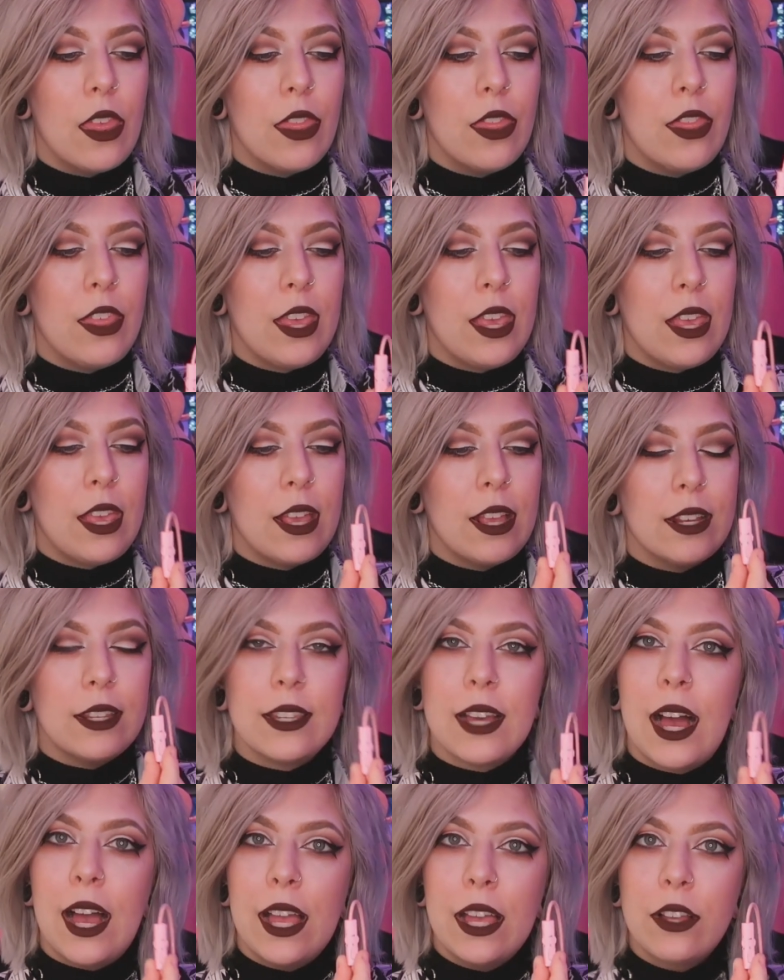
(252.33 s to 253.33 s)
The
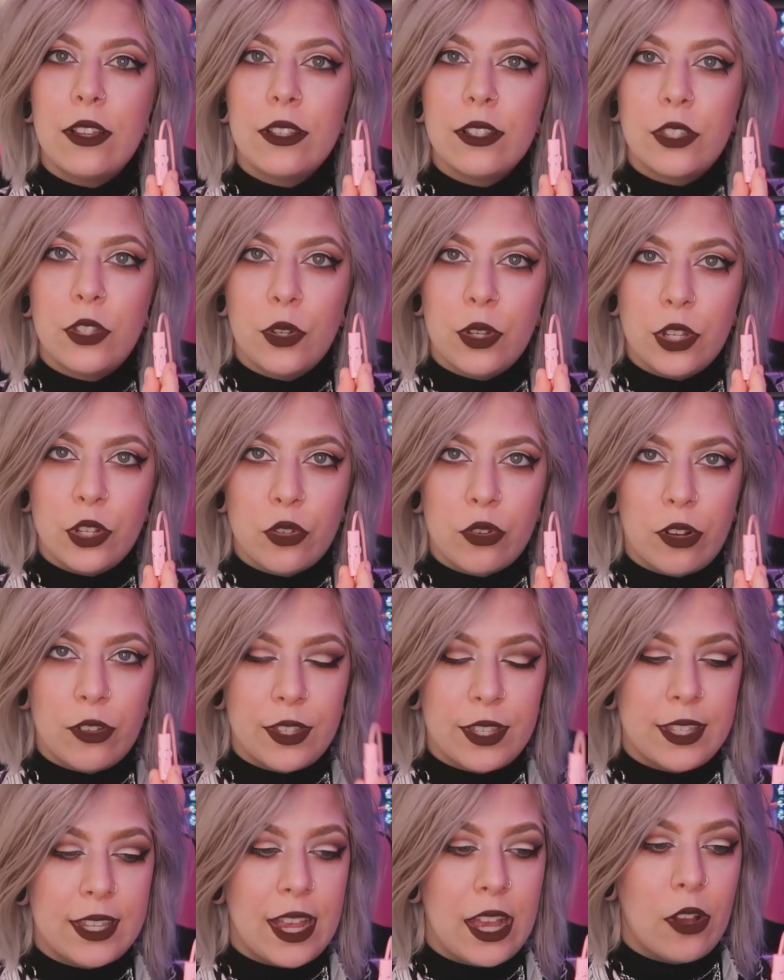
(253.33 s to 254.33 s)
dial to
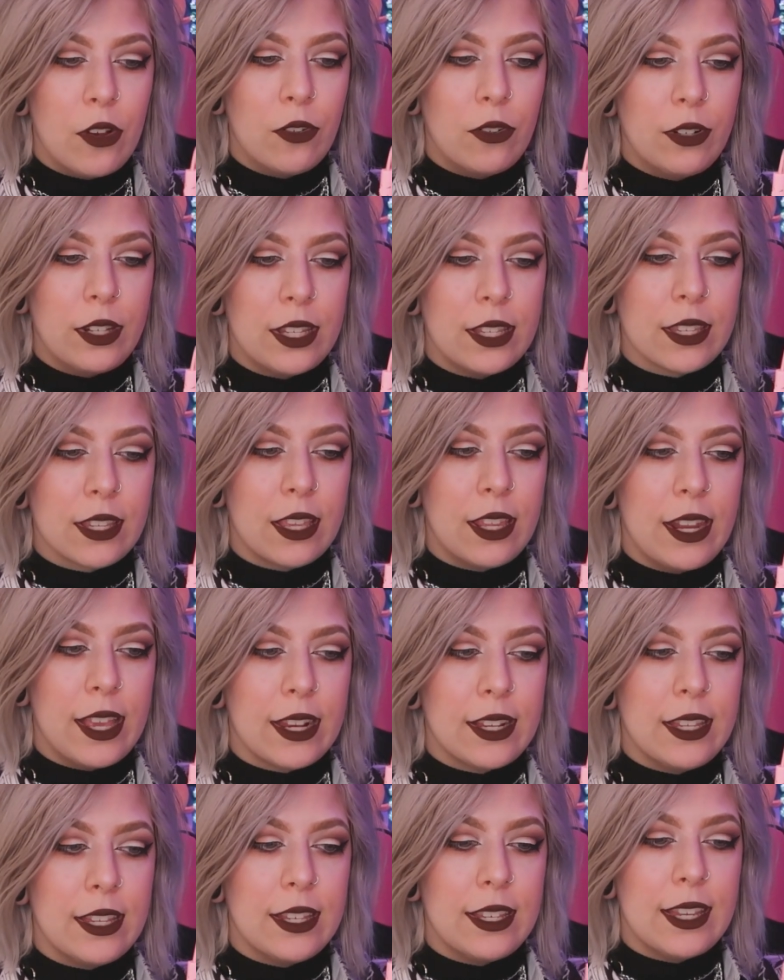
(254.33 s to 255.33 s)
control the sound is
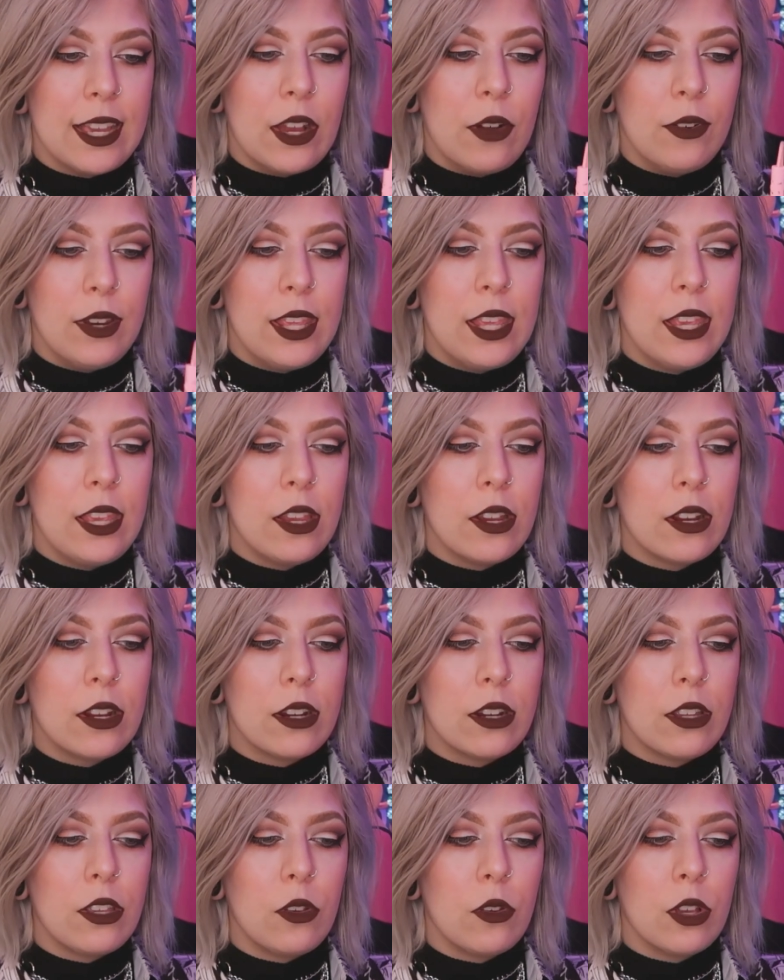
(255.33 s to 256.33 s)
connected down
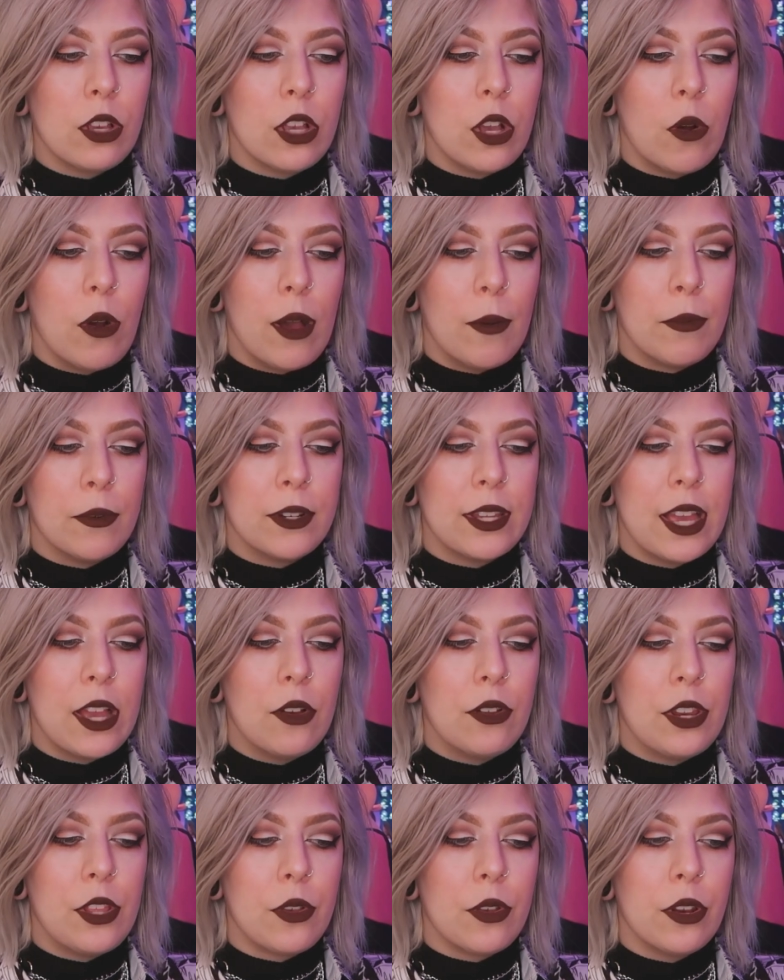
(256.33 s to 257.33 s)
here. You can go up or
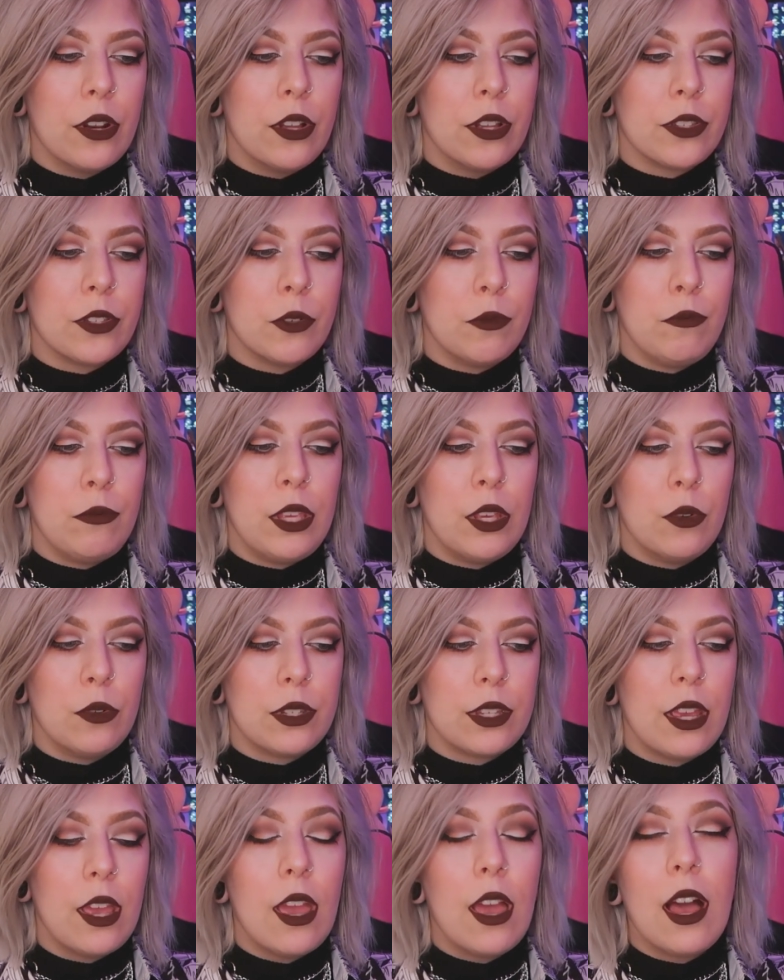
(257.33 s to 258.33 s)
down, and you can also
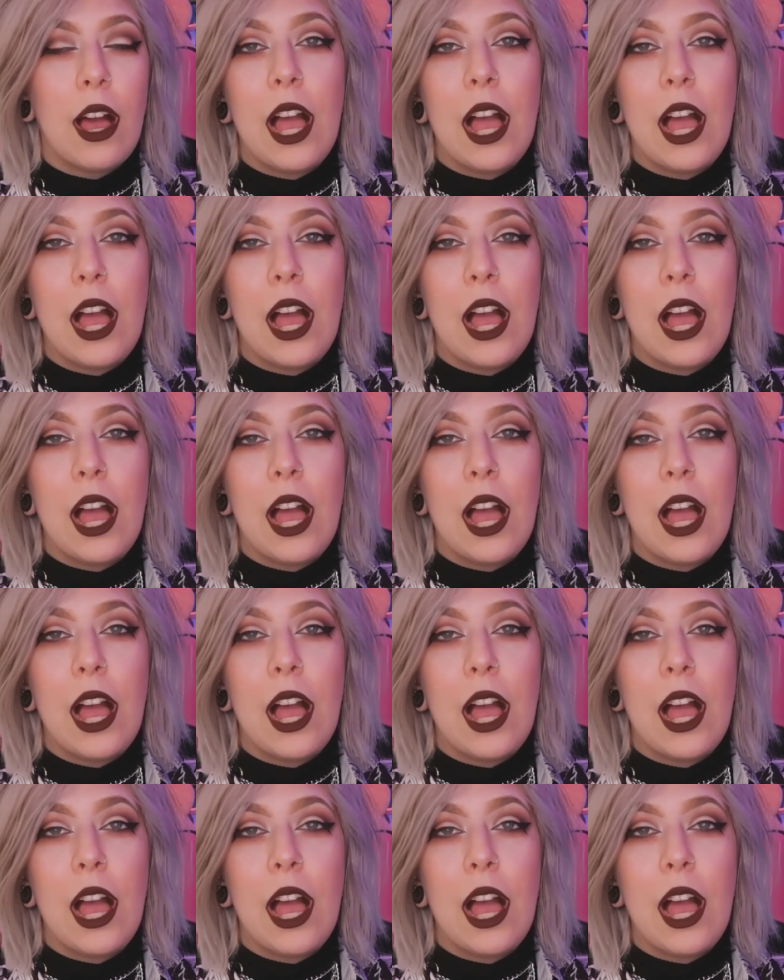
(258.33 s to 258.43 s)
mute.